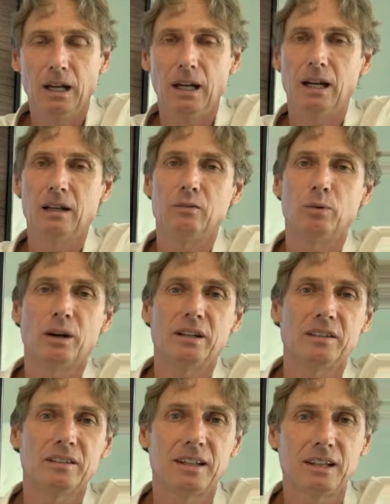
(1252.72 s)
and one
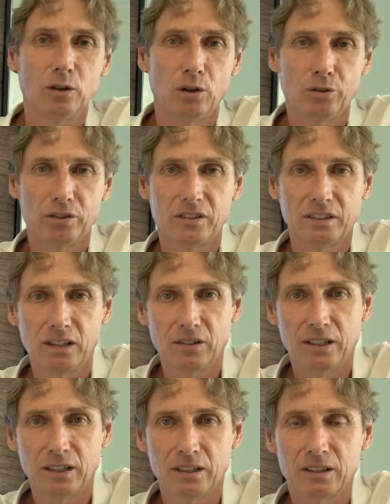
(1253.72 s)
set of
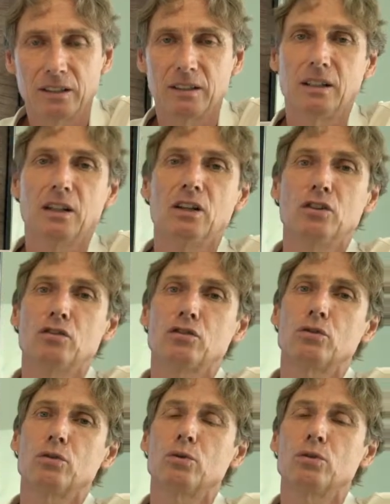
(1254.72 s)
sterile
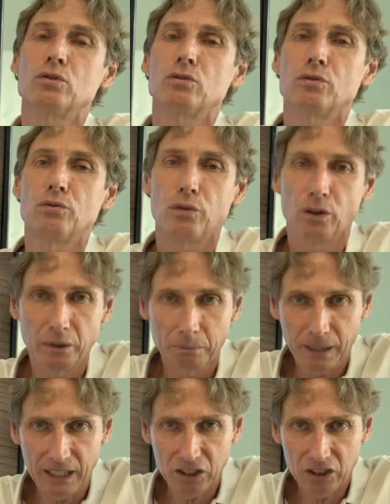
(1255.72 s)
screws for the
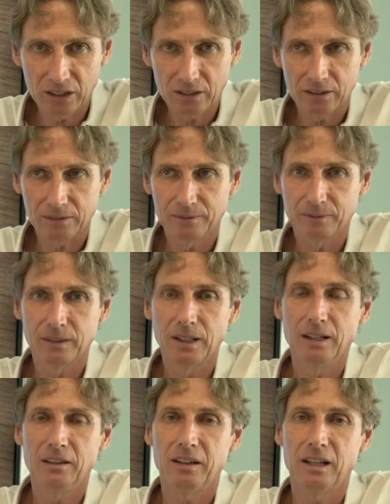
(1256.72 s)
patient.
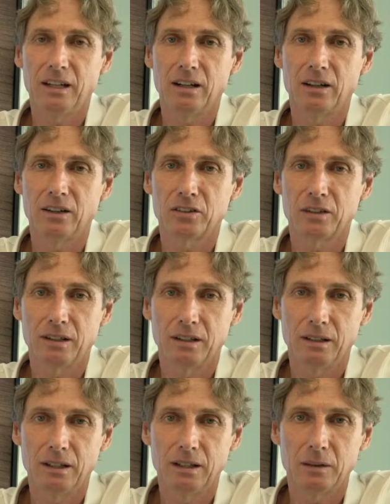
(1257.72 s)
They are
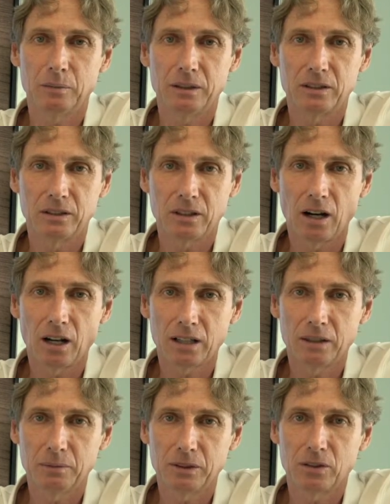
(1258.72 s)
a little bit darker
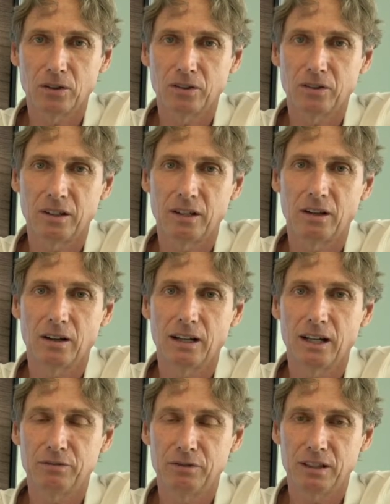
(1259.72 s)
because they
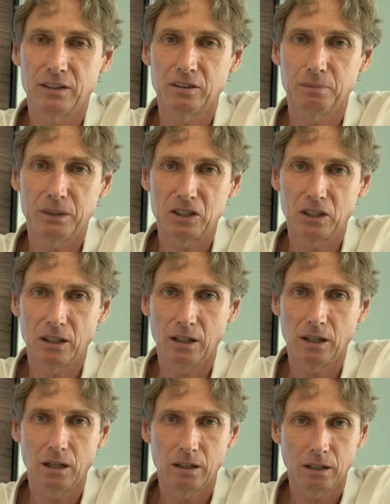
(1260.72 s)
have a special
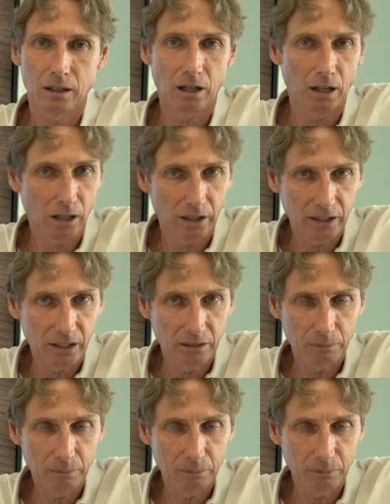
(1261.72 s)
hardening